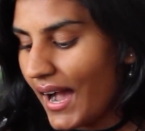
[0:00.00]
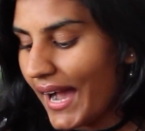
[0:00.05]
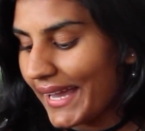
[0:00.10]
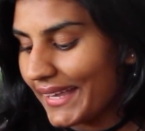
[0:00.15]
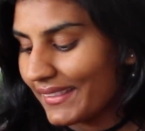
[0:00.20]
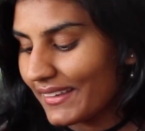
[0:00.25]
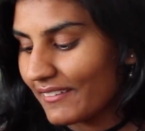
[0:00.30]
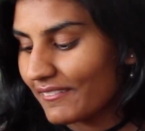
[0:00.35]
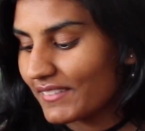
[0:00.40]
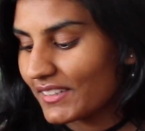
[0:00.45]

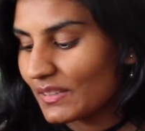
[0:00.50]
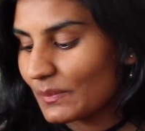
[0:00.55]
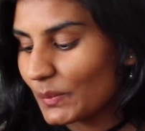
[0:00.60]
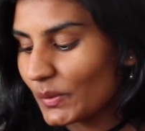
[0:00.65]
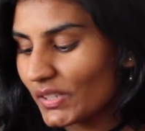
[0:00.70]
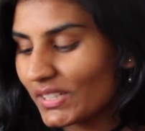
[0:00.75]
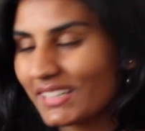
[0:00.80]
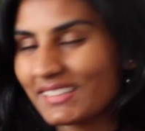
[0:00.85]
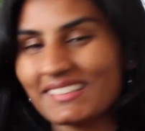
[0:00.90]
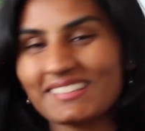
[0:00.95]
I love this
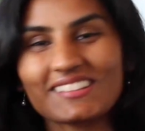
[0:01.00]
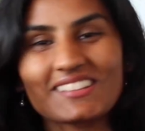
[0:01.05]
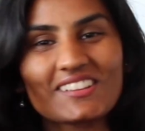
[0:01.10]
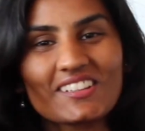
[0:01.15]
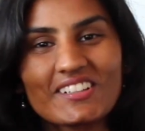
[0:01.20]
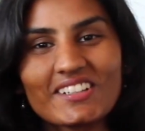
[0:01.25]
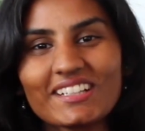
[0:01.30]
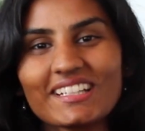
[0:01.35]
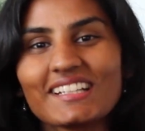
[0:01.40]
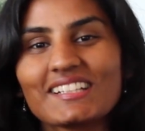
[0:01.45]
book because it's
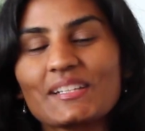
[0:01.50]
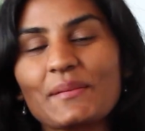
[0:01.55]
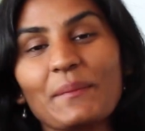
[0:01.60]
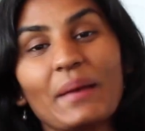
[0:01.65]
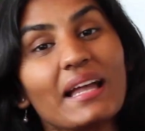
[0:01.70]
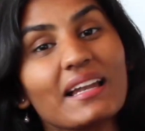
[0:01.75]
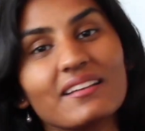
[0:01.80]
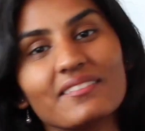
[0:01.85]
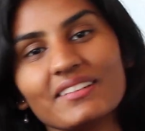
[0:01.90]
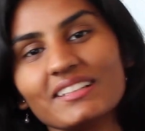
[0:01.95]
learning to
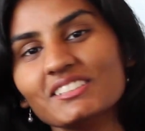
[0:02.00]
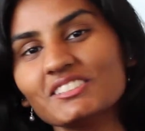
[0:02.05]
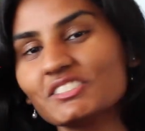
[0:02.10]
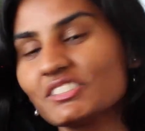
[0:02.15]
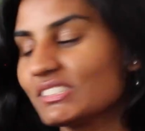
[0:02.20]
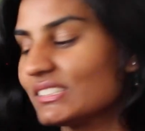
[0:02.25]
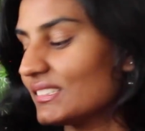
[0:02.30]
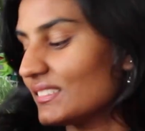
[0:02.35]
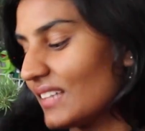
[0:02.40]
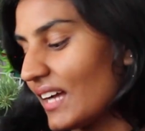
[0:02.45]
manifest
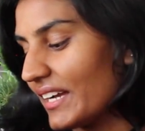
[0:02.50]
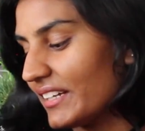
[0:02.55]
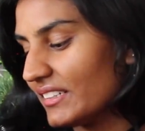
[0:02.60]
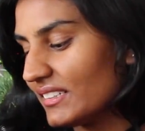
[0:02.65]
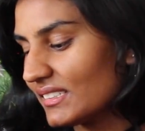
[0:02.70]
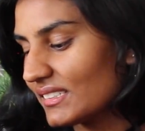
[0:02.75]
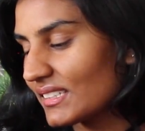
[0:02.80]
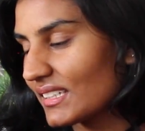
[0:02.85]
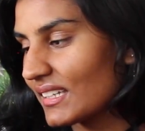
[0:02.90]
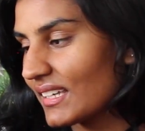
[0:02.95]
your
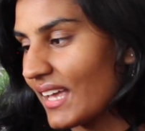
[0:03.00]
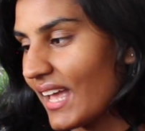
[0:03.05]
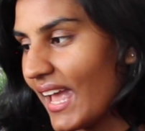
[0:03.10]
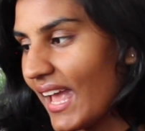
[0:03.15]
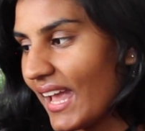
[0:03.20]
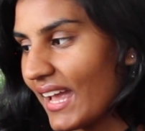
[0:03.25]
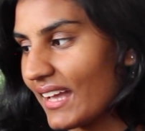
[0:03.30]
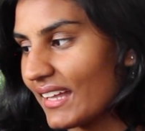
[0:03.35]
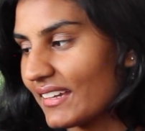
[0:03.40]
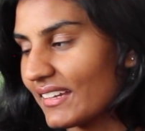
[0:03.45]
desires,
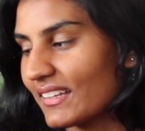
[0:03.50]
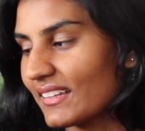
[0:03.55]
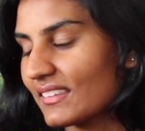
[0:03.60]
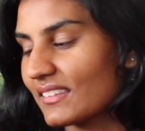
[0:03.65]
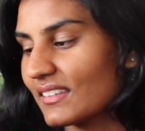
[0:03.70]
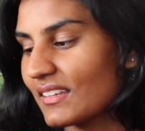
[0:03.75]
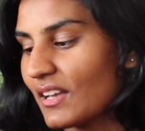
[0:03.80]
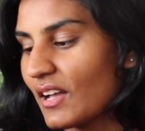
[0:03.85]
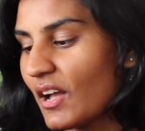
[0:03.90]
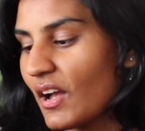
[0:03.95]
and
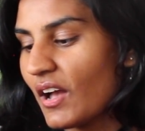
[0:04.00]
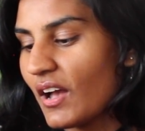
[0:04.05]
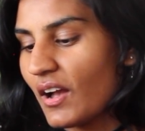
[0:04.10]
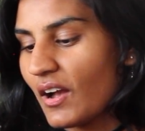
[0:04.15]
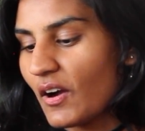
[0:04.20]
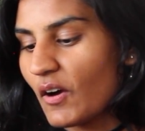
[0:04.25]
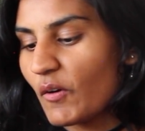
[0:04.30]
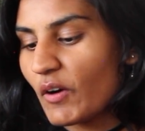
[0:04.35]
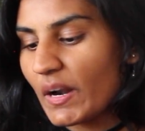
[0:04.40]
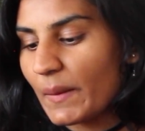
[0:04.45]
it's
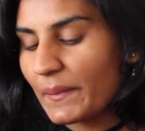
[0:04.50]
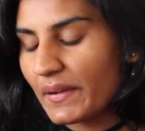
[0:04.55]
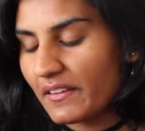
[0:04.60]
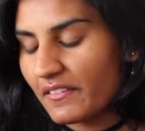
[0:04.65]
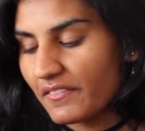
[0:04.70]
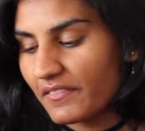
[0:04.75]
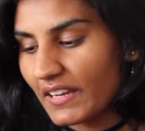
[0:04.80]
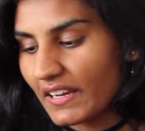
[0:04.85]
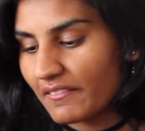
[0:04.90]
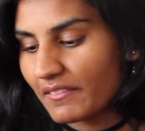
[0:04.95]
one of my
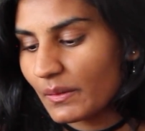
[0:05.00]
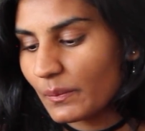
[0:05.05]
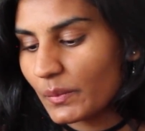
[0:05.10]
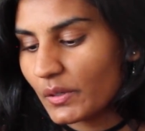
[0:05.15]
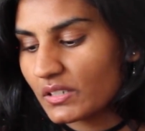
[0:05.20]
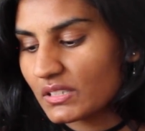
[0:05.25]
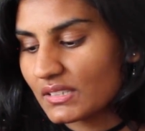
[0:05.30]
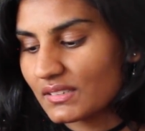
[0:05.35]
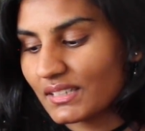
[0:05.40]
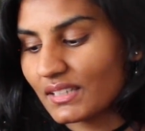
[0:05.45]
favorite
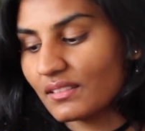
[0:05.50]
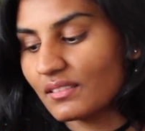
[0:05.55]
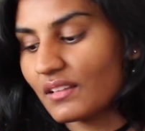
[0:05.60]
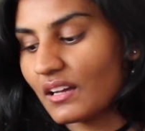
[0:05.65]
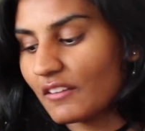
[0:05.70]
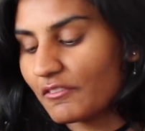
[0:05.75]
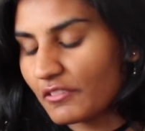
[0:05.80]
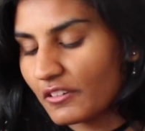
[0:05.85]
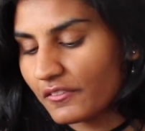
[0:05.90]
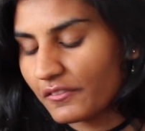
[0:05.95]
books because I
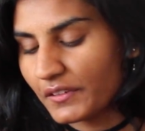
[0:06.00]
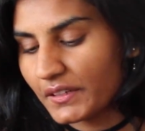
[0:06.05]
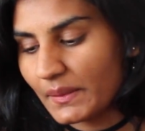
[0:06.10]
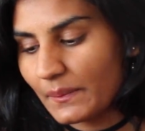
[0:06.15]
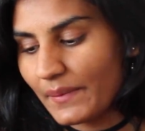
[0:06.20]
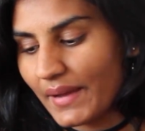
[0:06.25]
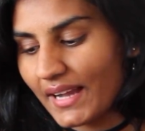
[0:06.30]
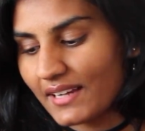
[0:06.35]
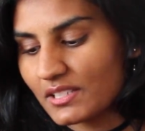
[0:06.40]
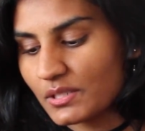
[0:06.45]
love
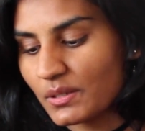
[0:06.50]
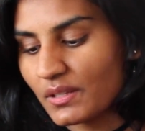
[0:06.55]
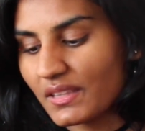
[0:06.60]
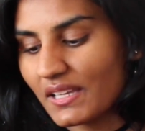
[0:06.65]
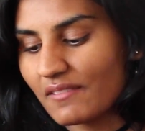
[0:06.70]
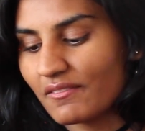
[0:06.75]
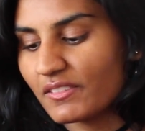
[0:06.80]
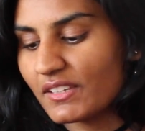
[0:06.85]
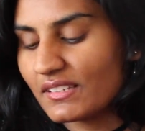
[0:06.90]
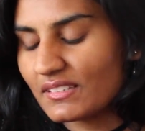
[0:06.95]
referring back to it.
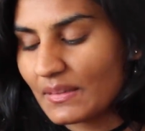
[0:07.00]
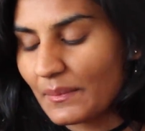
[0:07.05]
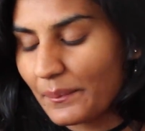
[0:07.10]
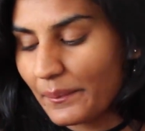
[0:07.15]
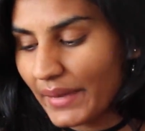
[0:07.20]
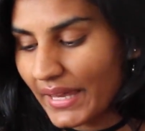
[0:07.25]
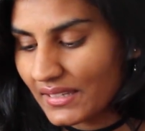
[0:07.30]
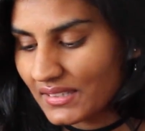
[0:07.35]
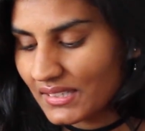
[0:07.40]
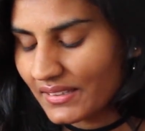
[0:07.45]
They have these
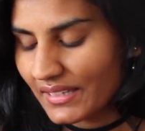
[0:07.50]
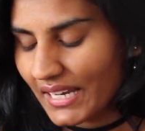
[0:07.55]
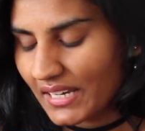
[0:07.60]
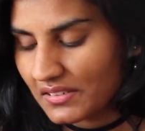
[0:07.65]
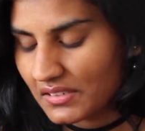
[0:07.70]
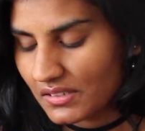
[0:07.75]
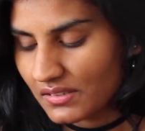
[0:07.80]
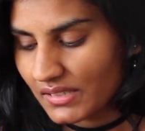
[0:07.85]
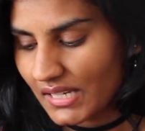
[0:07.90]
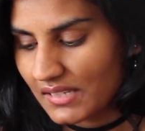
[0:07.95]
amazing
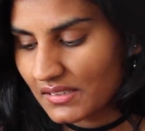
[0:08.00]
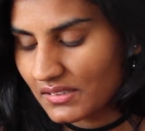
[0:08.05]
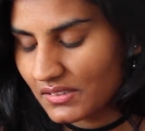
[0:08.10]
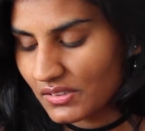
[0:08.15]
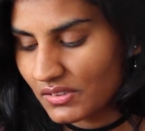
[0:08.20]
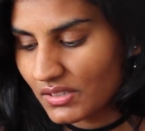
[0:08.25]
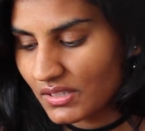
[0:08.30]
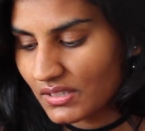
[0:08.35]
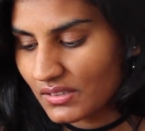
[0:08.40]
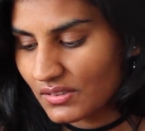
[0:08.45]
exercises
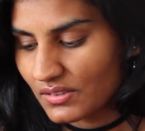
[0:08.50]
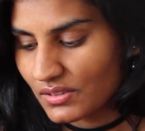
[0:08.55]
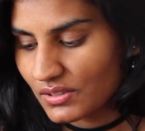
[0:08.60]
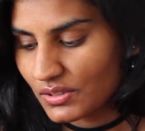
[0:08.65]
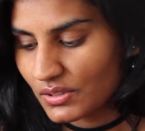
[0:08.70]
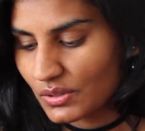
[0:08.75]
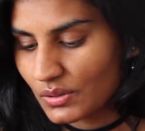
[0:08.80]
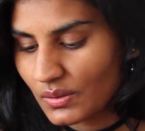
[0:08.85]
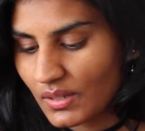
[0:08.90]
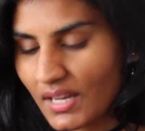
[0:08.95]
you can
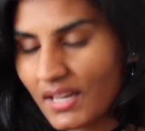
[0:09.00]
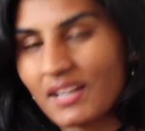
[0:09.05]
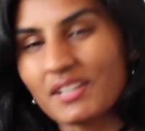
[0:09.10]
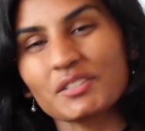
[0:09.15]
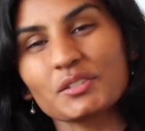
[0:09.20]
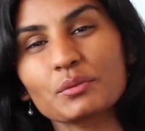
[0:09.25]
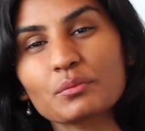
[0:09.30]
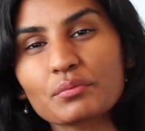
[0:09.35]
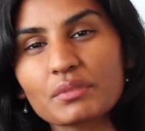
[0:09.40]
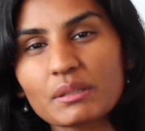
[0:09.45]
do
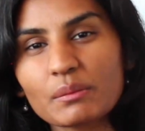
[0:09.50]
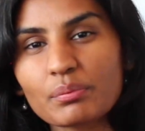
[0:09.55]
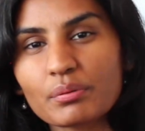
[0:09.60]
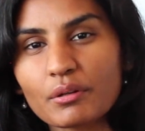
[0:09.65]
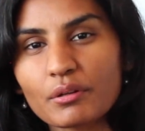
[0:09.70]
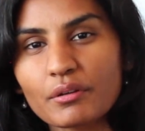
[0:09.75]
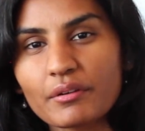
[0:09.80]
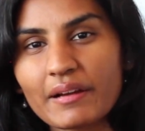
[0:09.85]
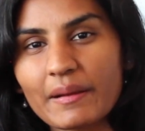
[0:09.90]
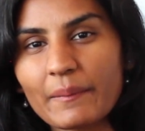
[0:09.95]
to
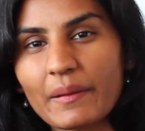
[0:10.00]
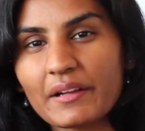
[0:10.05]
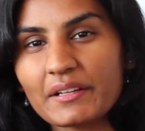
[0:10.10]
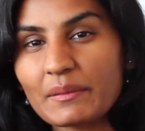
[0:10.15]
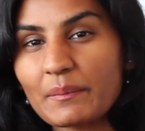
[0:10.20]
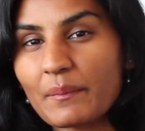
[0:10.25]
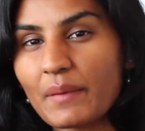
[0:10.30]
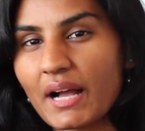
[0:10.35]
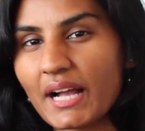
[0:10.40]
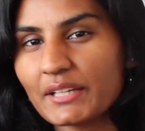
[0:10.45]
reprogram how
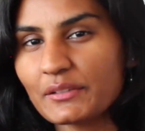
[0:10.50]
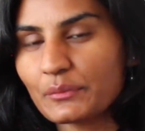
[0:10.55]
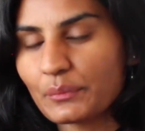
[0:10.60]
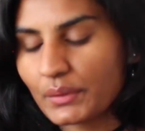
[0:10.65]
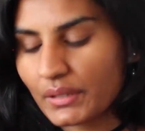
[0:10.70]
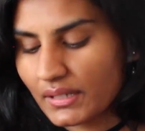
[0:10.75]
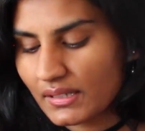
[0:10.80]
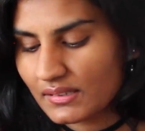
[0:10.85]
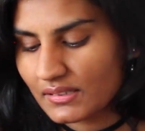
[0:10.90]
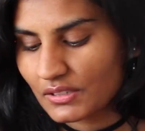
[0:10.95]
your mind
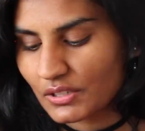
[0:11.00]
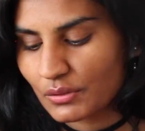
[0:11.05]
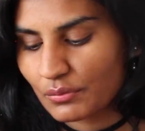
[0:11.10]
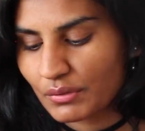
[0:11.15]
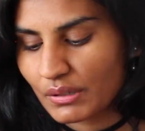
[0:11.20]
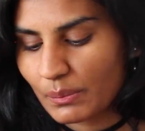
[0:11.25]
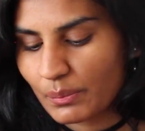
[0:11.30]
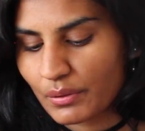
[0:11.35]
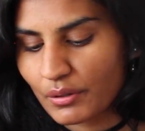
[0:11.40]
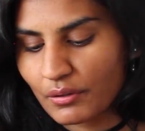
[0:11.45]
works and to
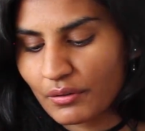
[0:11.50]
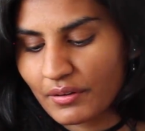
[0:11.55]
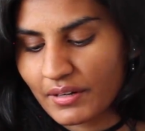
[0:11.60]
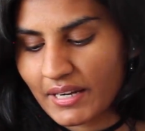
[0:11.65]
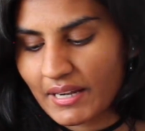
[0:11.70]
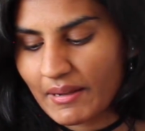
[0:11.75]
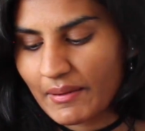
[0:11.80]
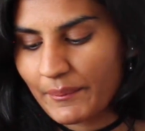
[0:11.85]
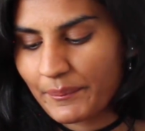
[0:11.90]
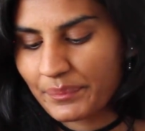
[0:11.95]

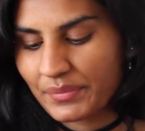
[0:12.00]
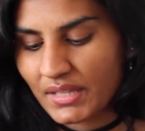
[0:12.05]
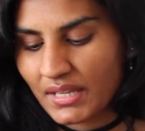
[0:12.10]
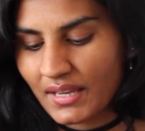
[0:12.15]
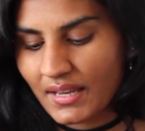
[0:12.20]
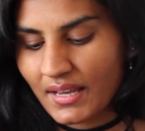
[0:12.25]
reprogram